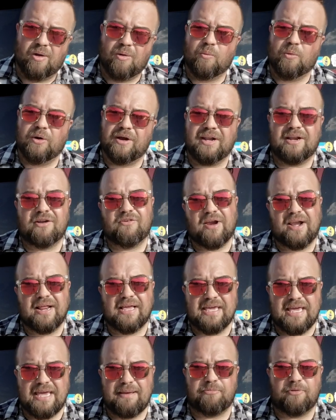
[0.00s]
We're going to try to
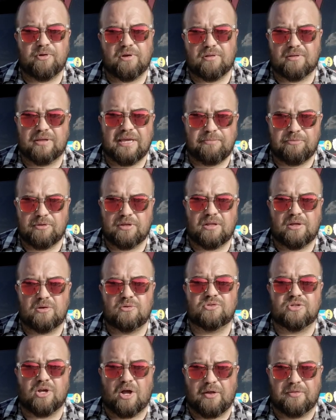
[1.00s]
keep the
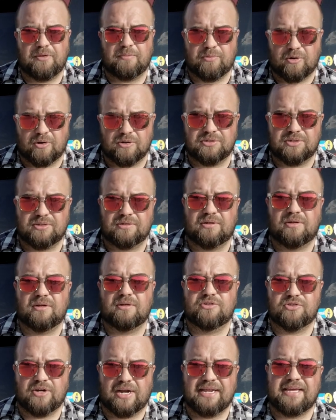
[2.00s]
clothes on the person,
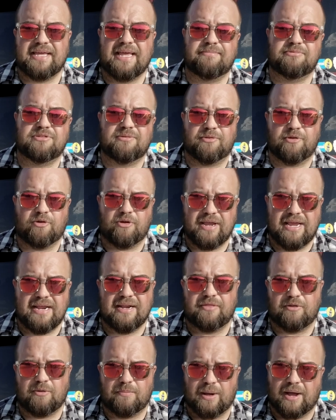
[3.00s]
try to keep some of their
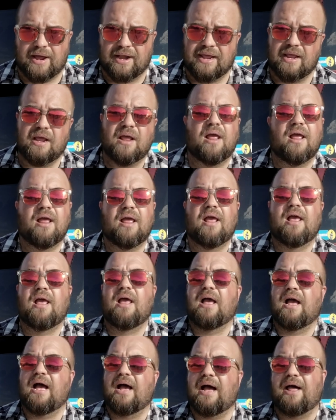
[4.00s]
heat in their body.
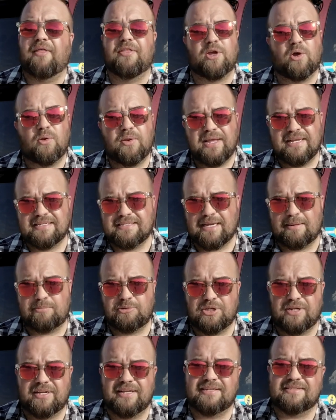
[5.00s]
The only
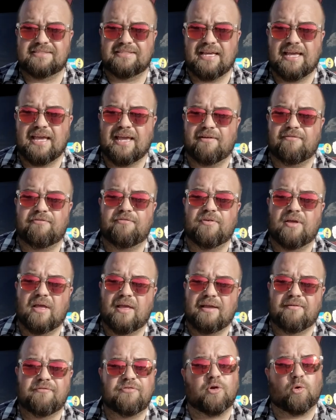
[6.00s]
exception is if
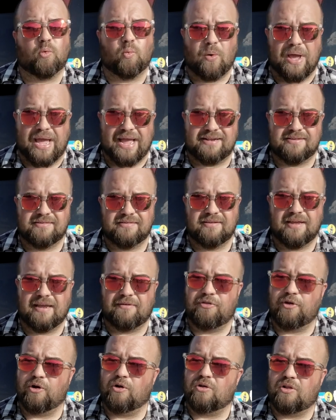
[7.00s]
they're wet.
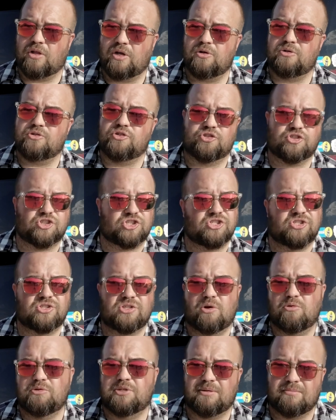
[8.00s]
If their clothes are just
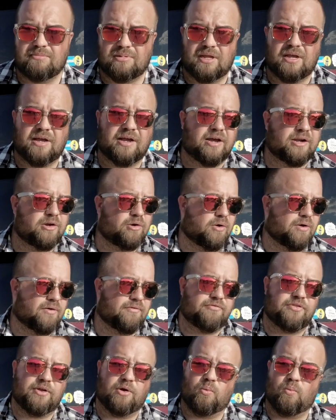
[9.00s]
soaked in blood, or
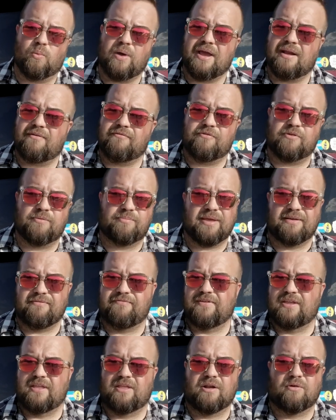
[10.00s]
if they're wet from they
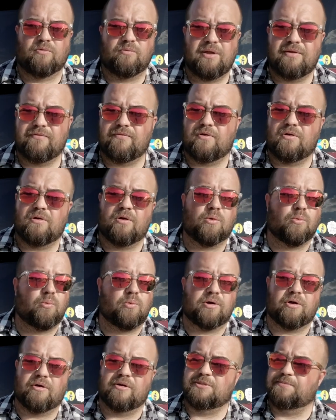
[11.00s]
fell in a river, or
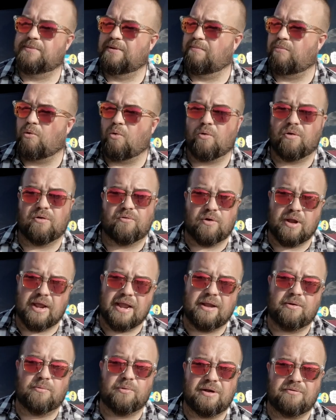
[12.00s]
where it's been pouring
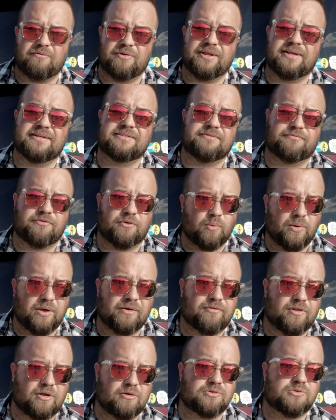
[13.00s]
rain, whatever it is, if their
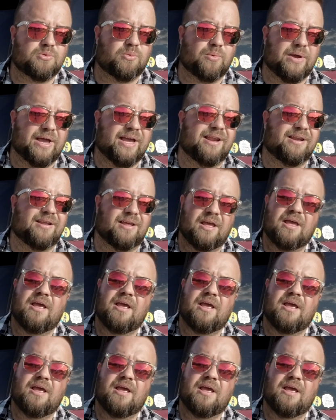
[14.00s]
clothes are wet,